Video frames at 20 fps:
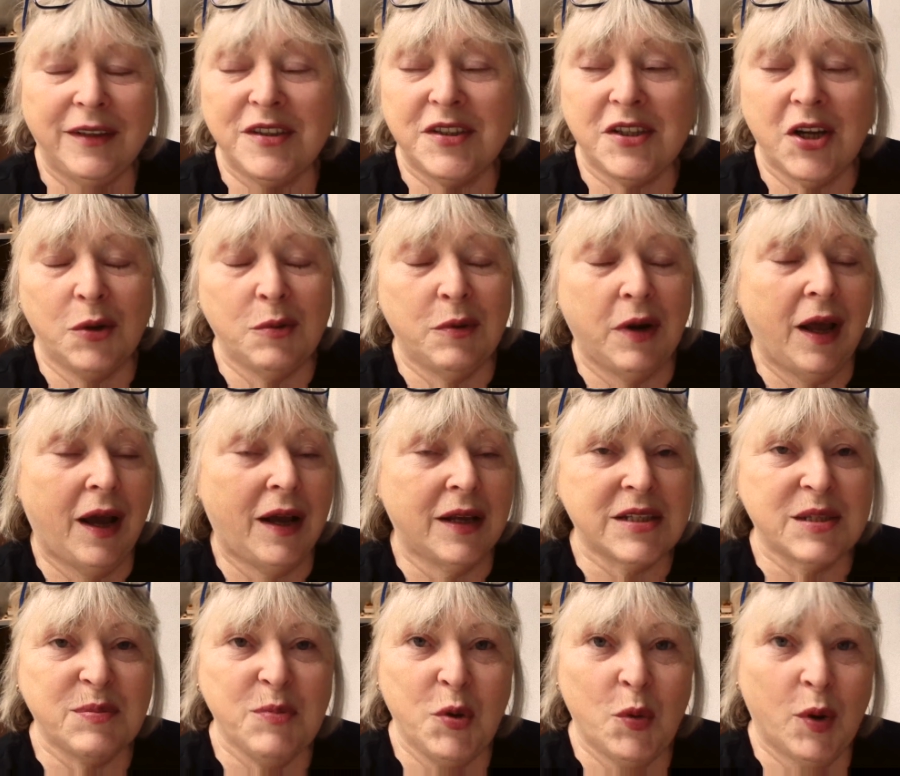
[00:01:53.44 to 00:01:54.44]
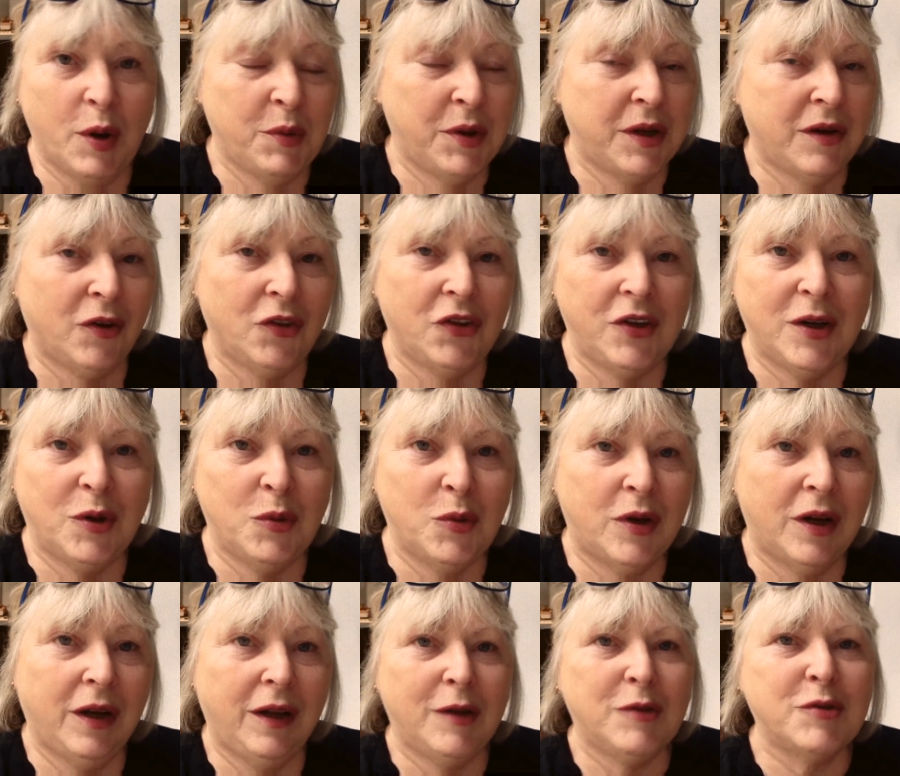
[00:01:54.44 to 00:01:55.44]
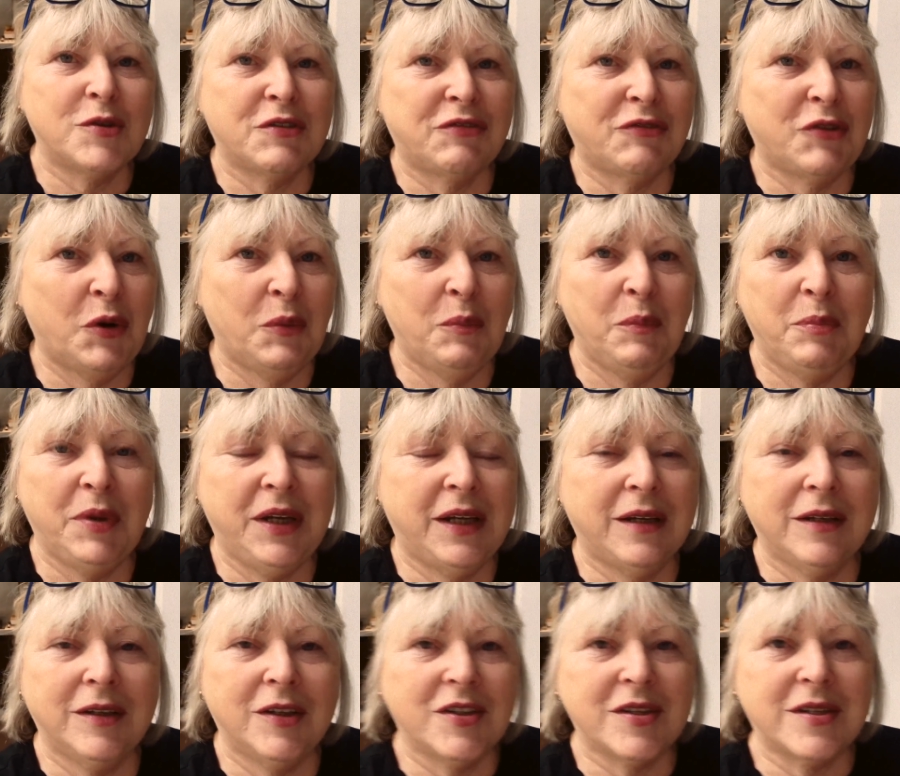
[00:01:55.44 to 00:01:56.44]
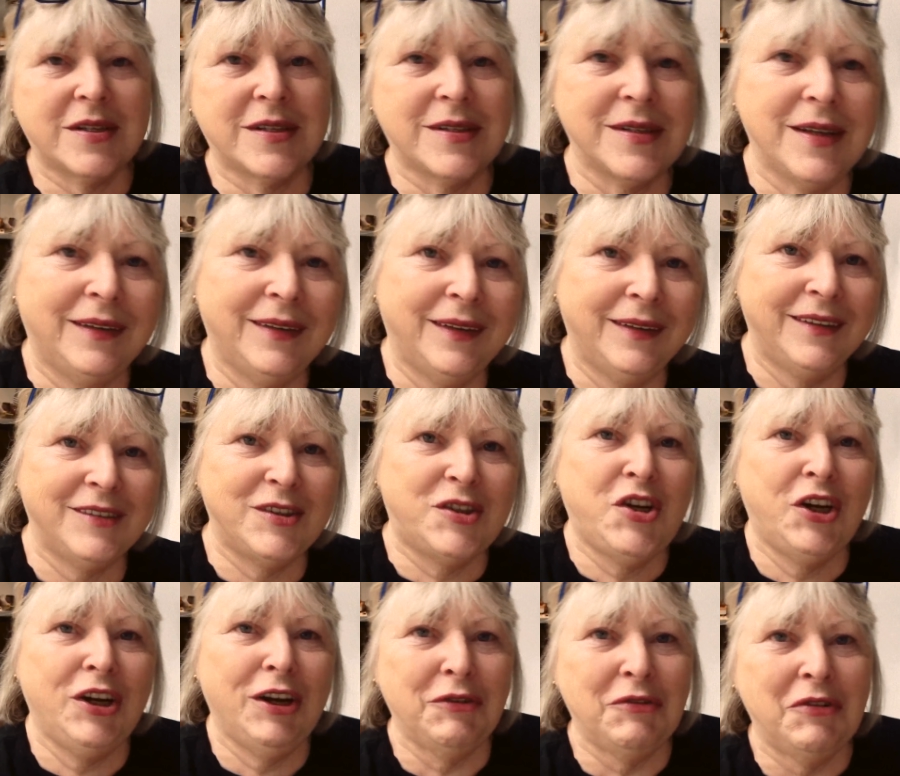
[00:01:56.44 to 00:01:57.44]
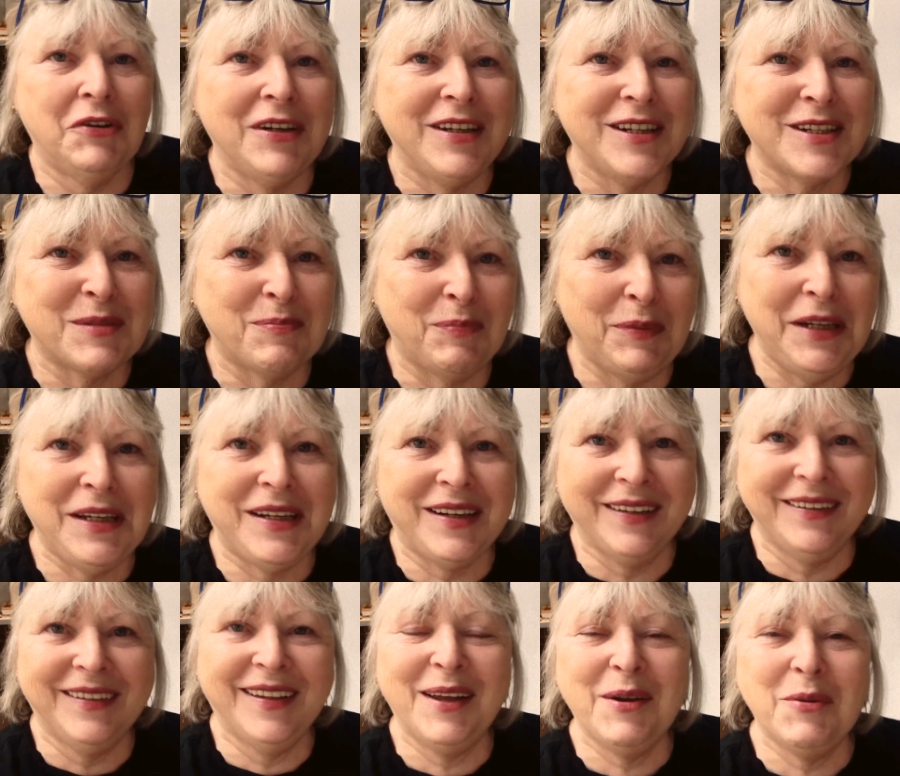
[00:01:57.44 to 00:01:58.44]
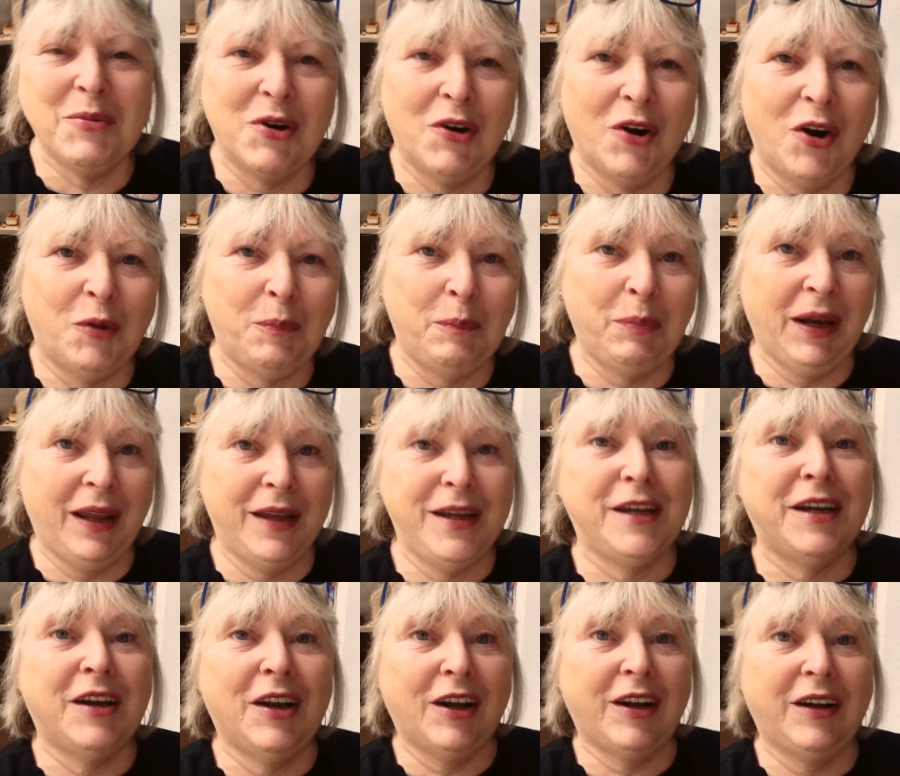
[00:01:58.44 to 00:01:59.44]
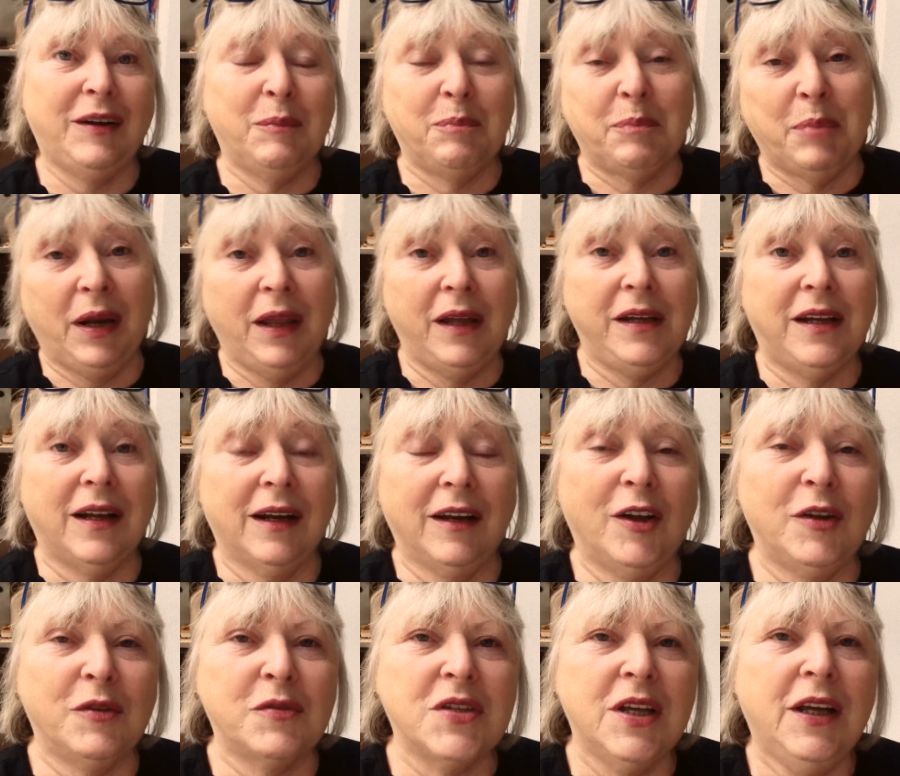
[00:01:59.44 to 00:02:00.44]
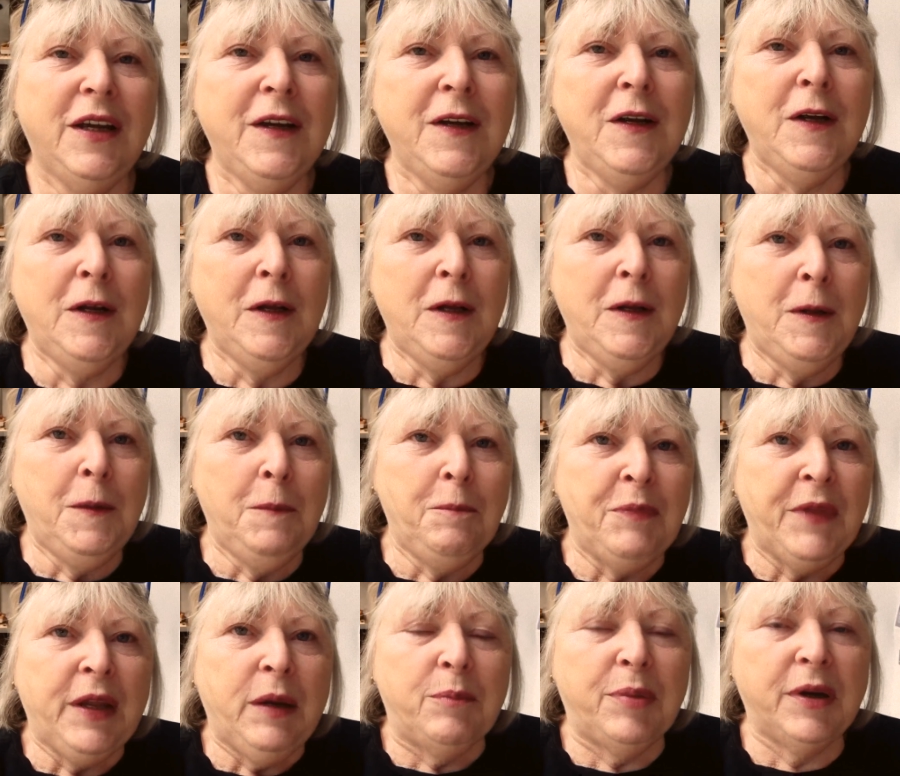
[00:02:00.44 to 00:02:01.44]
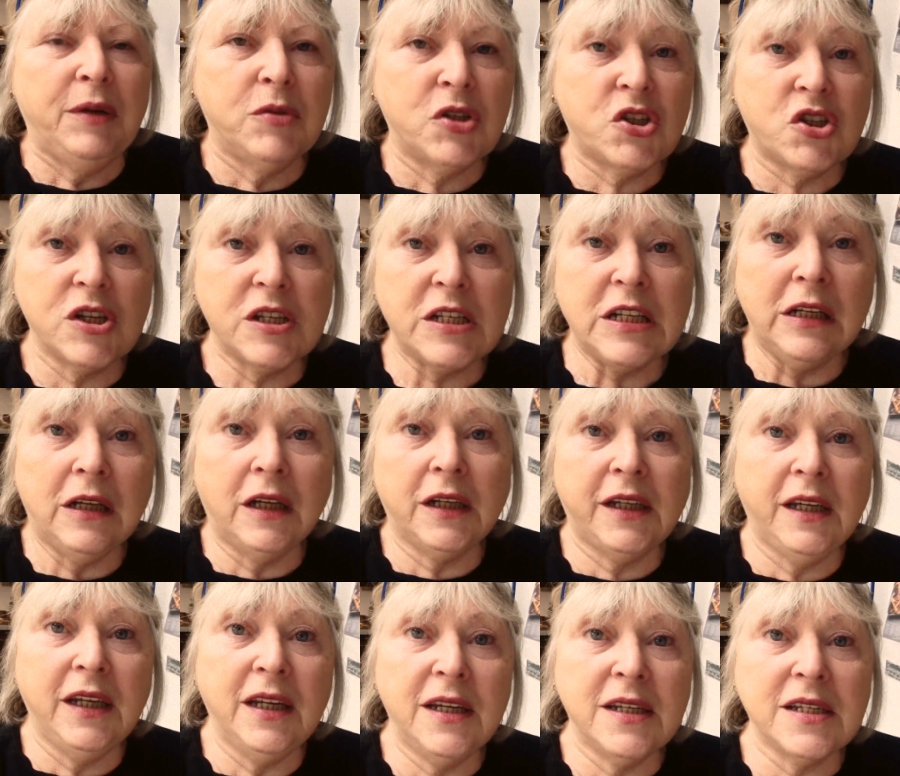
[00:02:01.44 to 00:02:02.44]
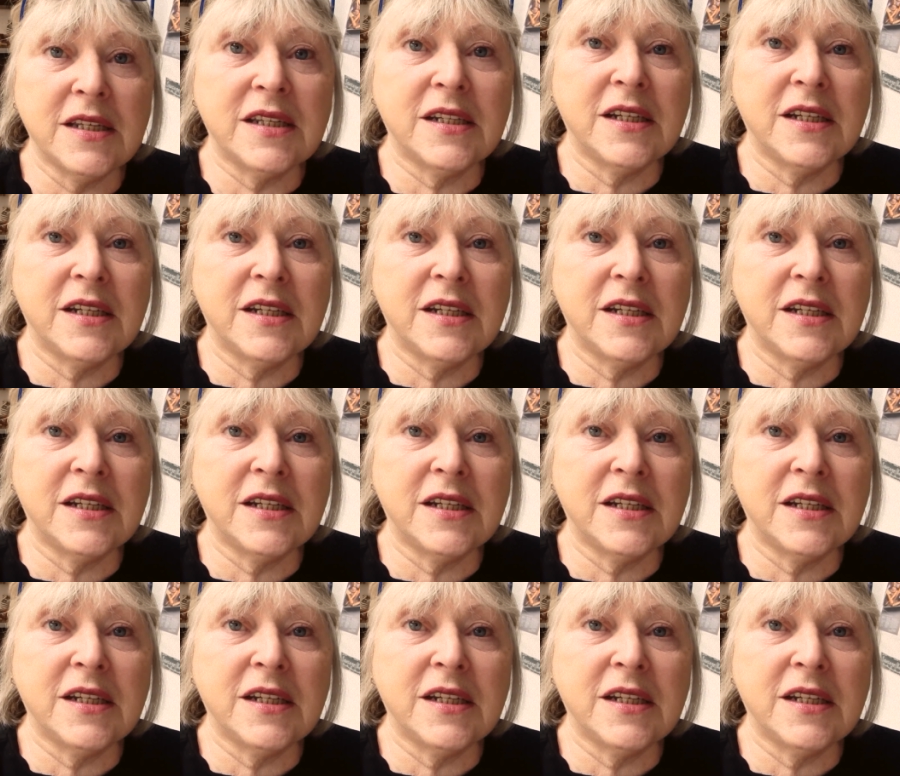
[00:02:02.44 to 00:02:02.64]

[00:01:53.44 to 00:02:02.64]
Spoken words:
Don't ask me where we got the old clothes from, because generally speaking, they were our play clothes. But it was just like it is